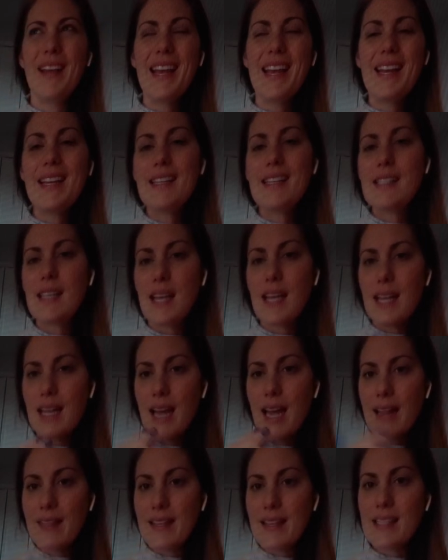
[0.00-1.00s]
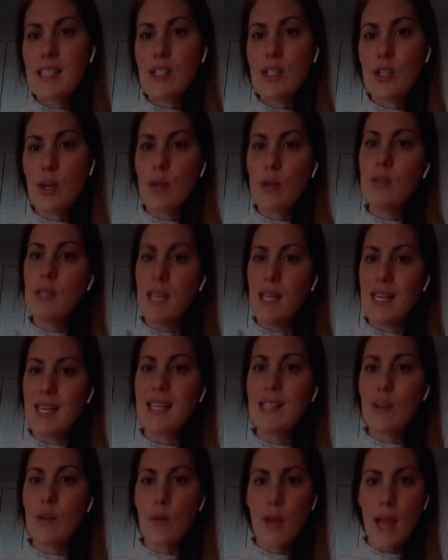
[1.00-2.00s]
It is, at this dose, it
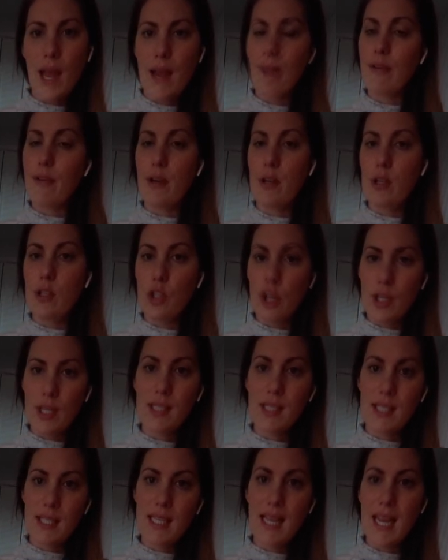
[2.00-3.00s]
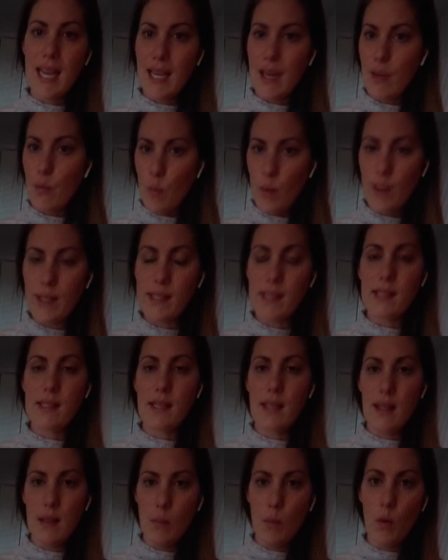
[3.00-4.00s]
is okay for you just to take it
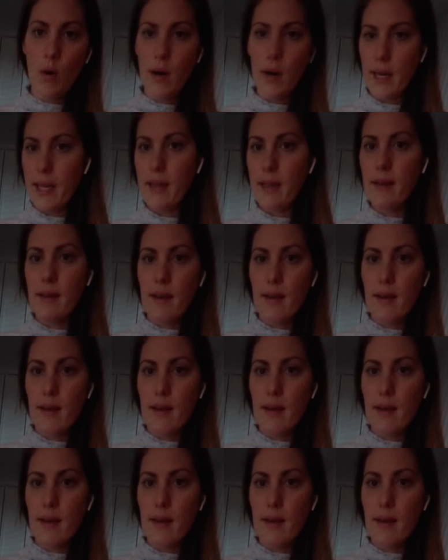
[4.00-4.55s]
once in the morning,